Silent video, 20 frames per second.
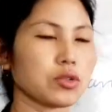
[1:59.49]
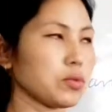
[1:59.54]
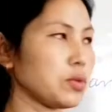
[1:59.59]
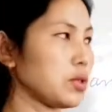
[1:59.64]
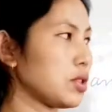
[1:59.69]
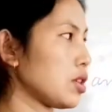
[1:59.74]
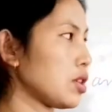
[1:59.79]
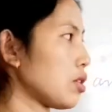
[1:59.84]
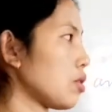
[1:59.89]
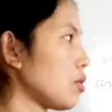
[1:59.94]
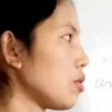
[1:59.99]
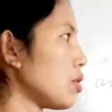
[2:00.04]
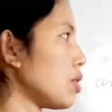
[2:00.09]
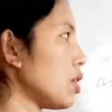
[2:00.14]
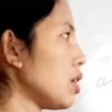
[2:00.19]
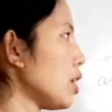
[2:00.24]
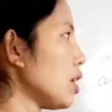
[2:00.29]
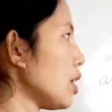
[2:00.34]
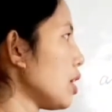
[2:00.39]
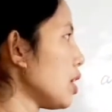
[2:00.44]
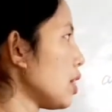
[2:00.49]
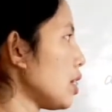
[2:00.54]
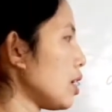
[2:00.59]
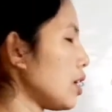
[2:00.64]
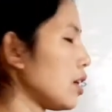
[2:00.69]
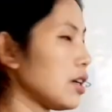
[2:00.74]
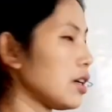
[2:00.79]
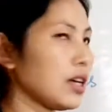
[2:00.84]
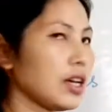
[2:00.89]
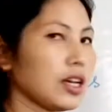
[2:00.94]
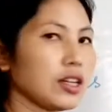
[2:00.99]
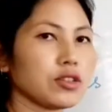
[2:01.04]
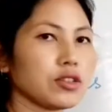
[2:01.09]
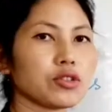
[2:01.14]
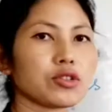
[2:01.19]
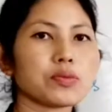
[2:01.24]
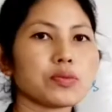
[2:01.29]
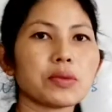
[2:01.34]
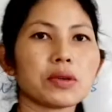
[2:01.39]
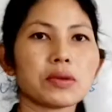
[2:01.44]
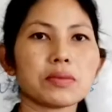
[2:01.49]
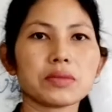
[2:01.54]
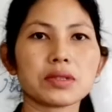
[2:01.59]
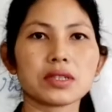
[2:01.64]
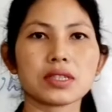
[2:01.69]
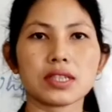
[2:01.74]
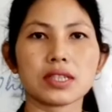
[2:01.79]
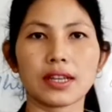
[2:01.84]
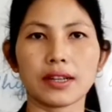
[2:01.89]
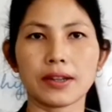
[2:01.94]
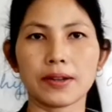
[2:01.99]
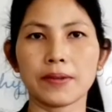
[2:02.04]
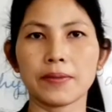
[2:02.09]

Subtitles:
which are called endosperm cell,